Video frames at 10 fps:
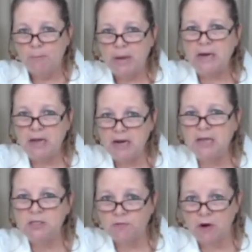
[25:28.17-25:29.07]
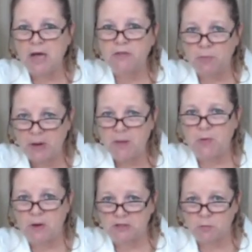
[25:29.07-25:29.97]
but it is for other
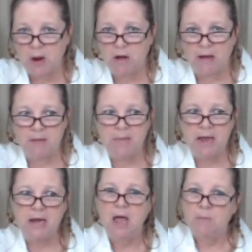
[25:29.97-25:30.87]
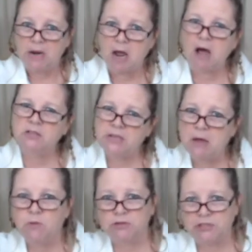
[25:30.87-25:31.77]
people as well. Amen. Because they
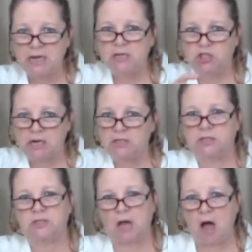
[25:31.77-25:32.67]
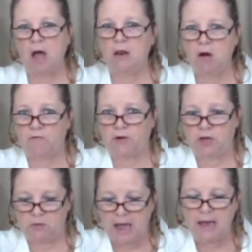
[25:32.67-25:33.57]
will see Jesus all over
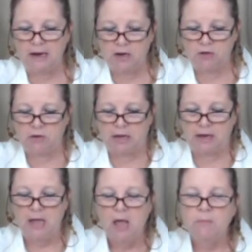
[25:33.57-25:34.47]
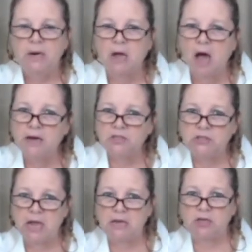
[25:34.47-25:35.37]
you. Hallelujah. But God is
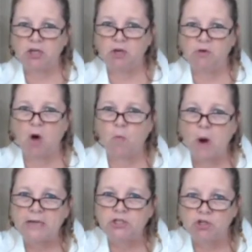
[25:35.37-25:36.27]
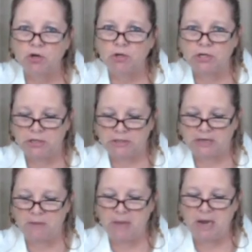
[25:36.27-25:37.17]
saying to you, don't waste your goods.
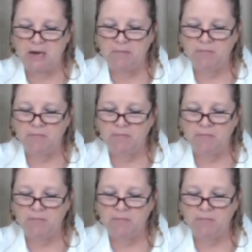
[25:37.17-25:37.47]
Amen.